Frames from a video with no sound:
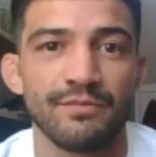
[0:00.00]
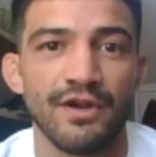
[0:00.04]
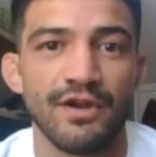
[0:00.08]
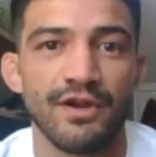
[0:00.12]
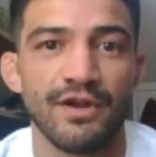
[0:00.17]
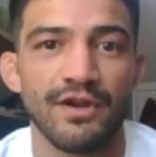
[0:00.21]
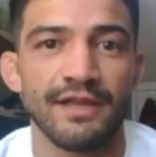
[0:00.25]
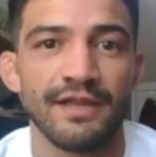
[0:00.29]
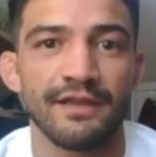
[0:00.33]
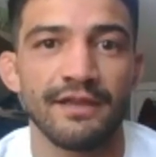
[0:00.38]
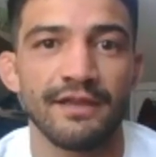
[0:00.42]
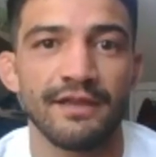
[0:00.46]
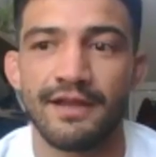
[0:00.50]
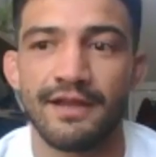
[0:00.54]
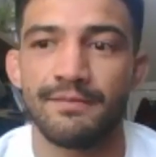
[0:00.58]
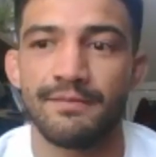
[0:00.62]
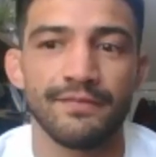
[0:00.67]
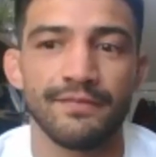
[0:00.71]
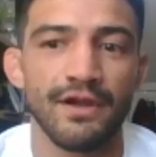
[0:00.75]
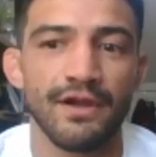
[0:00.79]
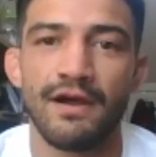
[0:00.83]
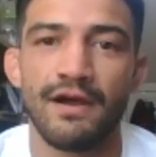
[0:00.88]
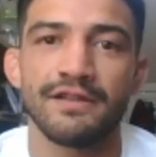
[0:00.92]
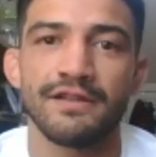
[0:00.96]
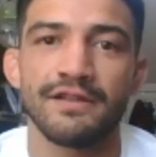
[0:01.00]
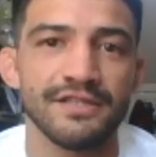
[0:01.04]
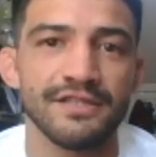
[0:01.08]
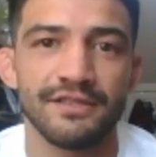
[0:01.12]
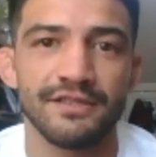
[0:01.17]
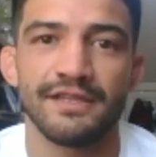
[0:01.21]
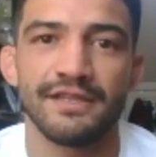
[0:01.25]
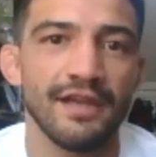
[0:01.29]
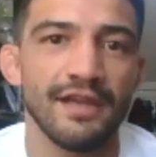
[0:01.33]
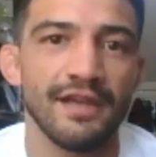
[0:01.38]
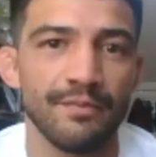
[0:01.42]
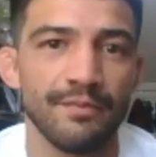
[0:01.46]
constantly upping my
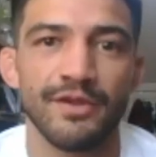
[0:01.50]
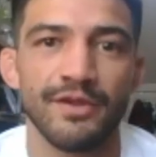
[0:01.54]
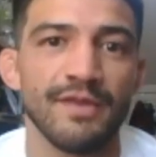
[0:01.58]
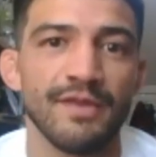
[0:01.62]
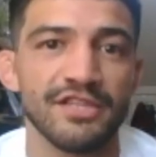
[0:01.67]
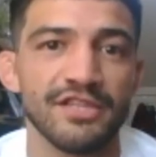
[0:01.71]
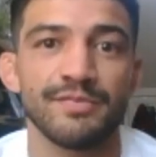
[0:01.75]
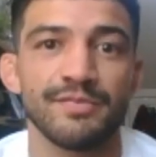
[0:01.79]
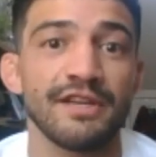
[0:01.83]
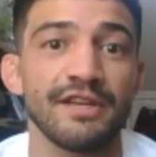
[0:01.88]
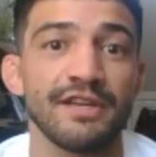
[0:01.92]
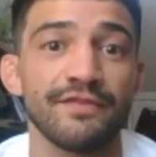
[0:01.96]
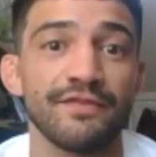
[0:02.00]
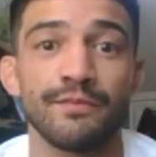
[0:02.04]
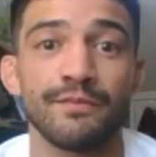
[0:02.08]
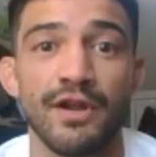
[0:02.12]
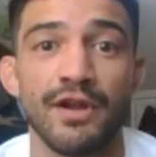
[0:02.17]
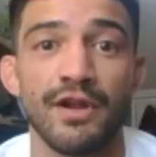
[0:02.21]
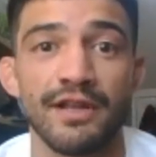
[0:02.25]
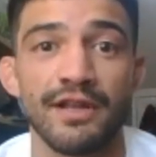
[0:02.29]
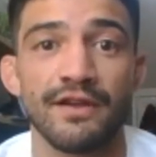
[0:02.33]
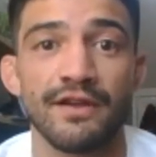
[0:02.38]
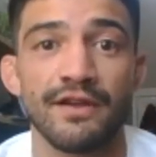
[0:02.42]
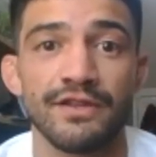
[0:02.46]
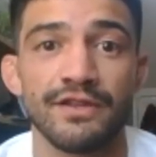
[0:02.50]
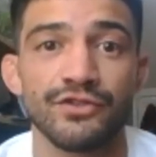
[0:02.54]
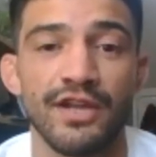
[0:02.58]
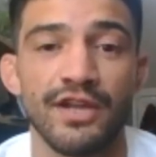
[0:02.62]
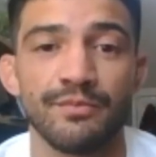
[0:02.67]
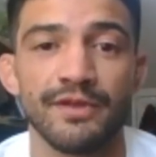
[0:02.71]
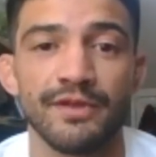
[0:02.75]
speed if I'm running on the treadmill to,